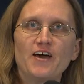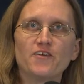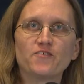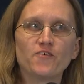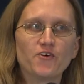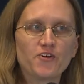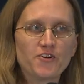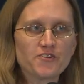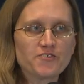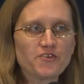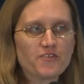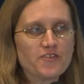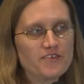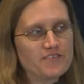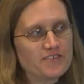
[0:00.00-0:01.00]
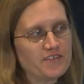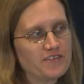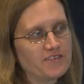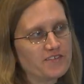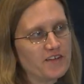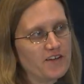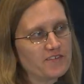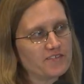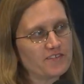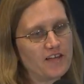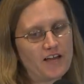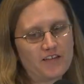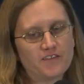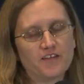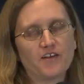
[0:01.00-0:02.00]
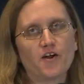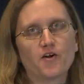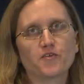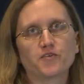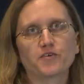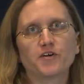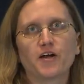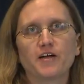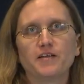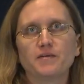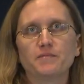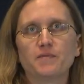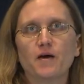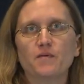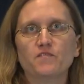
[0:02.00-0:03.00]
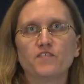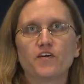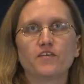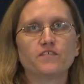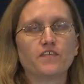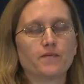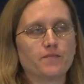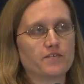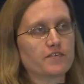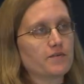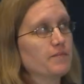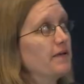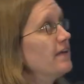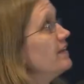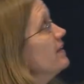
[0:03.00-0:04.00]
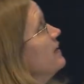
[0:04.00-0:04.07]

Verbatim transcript: out of order. So this is a slide that Arthur Guyton um, very famously made